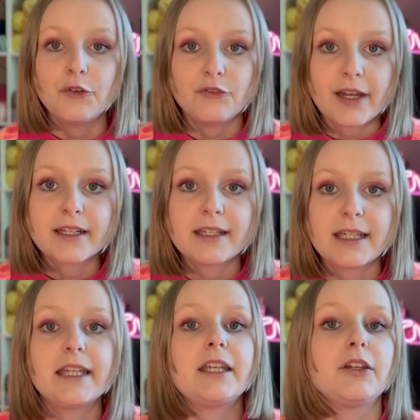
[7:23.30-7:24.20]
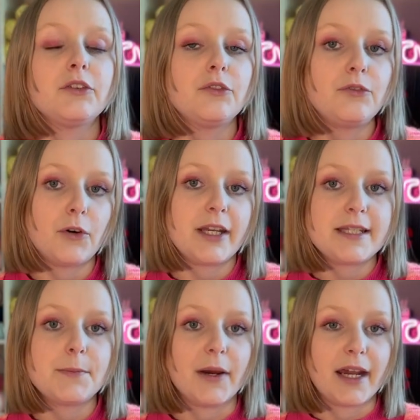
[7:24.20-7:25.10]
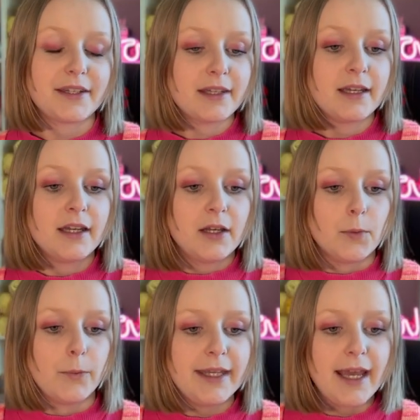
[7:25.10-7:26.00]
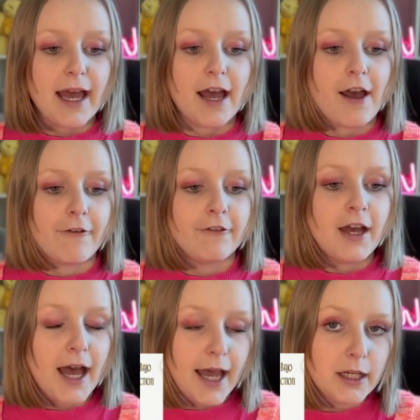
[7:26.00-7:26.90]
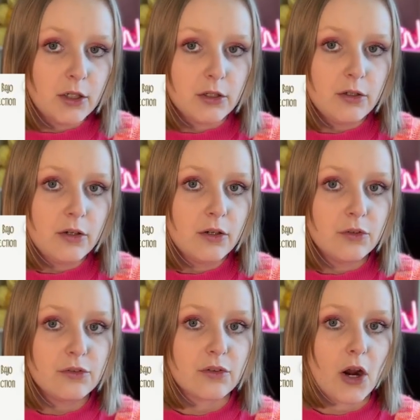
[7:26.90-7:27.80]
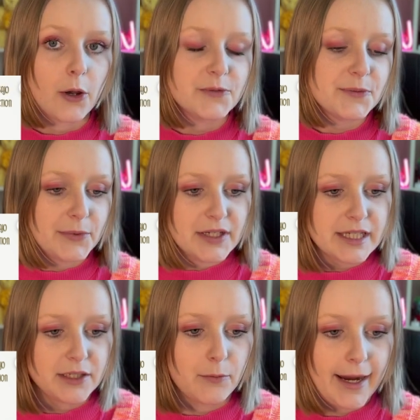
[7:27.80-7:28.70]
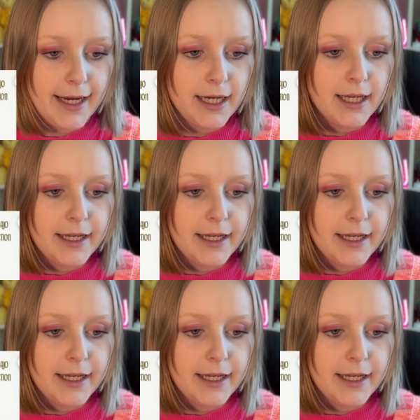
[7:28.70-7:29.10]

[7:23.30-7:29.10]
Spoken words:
Finally, for this part, we have Haku from Spirited Away,